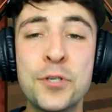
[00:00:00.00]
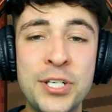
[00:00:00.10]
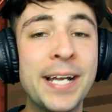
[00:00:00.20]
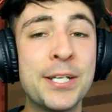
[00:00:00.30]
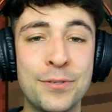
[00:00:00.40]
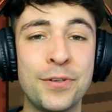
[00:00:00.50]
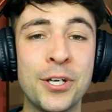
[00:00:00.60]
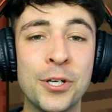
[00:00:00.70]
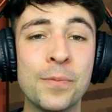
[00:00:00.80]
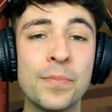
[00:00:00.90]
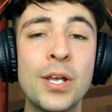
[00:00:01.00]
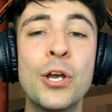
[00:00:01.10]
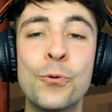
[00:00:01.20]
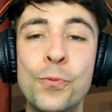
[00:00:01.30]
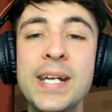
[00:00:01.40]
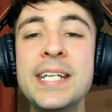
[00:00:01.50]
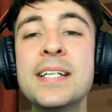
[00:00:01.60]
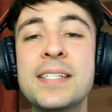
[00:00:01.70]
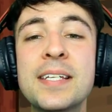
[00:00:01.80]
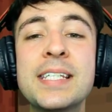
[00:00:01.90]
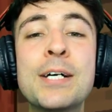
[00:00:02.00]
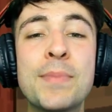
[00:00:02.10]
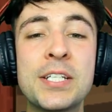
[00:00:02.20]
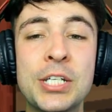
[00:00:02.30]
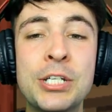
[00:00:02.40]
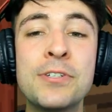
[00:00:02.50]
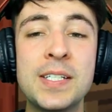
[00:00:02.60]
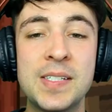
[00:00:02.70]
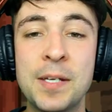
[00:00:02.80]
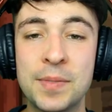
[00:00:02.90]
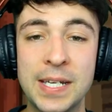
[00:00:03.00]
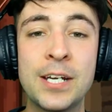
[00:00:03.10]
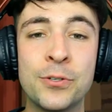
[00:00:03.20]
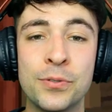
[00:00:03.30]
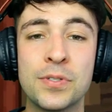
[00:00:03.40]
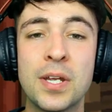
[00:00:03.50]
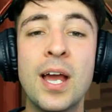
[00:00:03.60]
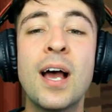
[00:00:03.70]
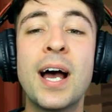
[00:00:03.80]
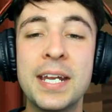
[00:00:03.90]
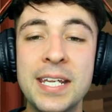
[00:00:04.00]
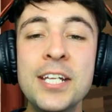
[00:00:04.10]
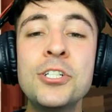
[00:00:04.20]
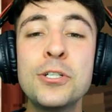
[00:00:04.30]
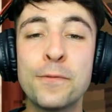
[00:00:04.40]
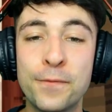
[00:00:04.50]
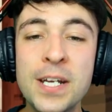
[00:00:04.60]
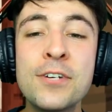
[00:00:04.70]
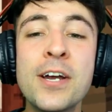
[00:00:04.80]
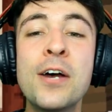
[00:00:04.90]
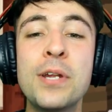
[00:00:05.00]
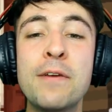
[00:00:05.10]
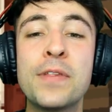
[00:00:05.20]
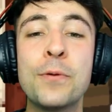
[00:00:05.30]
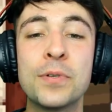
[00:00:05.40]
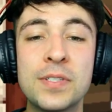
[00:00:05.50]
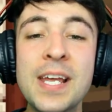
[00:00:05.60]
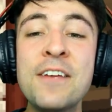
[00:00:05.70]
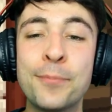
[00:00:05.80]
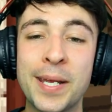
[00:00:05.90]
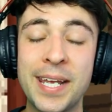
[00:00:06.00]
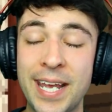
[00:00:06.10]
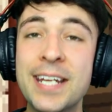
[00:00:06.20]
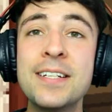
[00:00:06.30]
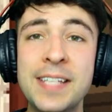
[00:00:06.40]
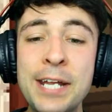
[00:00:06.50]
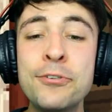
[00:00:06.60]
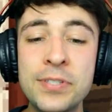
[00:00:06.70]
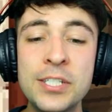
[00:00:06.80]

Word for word: a challenge for you. We need to test out my security team skills. I need you to figure out if they would save me in a dangerous